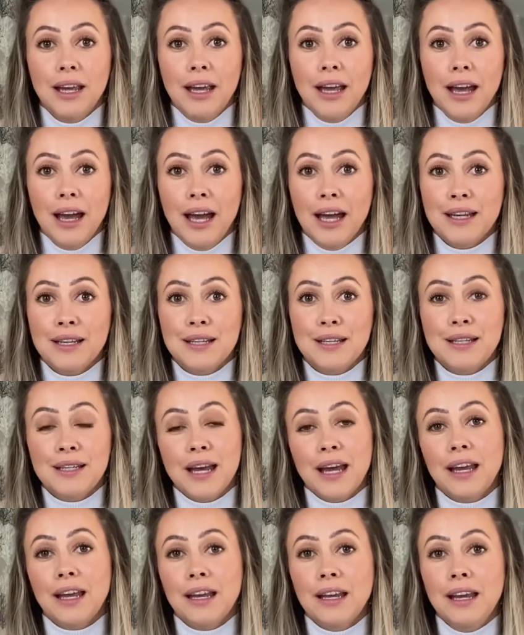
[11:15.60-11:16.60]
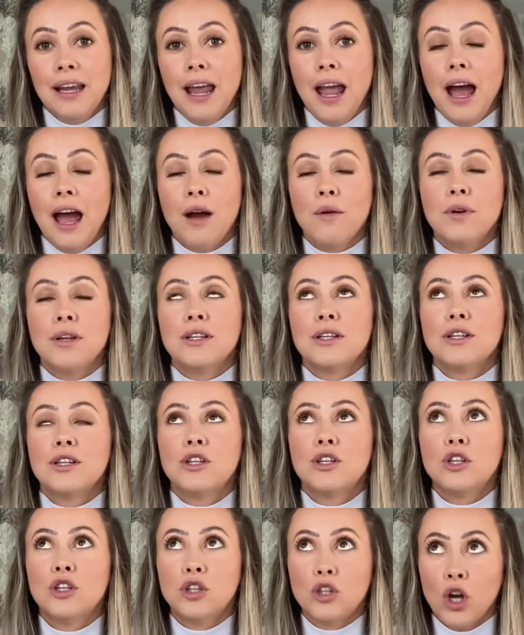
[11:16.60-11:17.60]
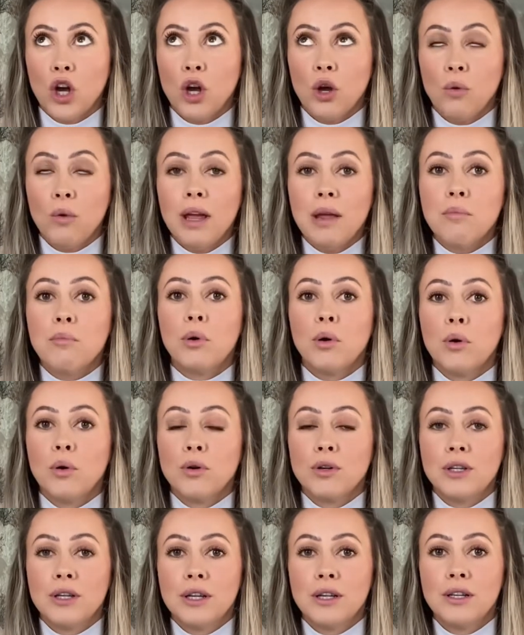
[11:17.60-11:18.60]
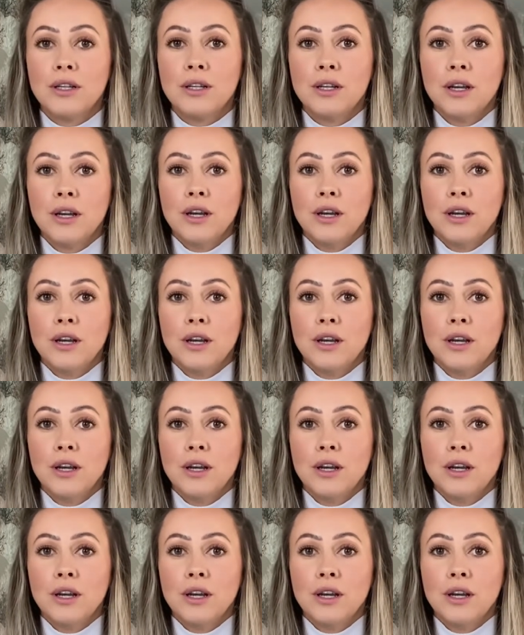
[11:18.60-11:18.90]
and secondly how it's so important